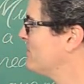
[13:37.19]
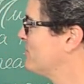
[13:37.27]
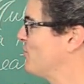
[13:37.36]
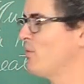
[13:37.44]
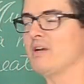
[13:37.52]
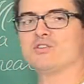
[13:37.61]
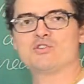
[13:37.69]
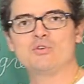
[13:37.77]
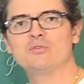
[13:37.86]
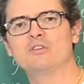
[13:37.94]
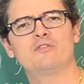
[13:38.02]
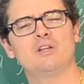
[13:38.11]
do I
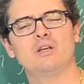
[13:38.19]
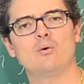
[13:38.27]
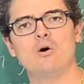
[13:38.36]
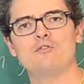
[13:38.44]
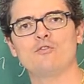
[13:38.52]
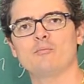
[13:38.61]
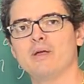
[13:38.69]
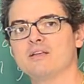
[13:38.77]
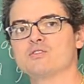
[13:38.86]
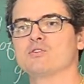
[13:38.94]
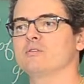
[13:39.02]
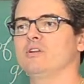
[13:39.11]
shoot the video over, make
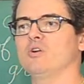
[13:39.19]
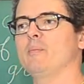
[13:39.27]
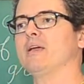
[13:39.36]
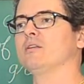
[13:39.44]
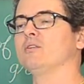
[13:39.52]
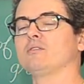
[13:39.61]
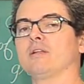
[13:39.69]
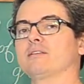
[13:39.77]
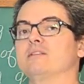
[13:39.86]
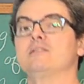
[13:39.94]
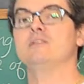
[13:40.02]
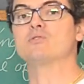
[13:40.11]
sure, make it look like
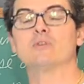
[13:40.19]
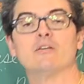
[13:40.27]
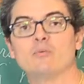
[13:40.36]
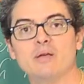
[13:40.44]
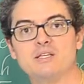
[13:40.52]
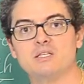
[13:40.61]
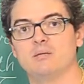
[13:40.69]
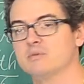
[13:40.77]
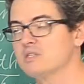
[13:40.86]
the teacher never makes any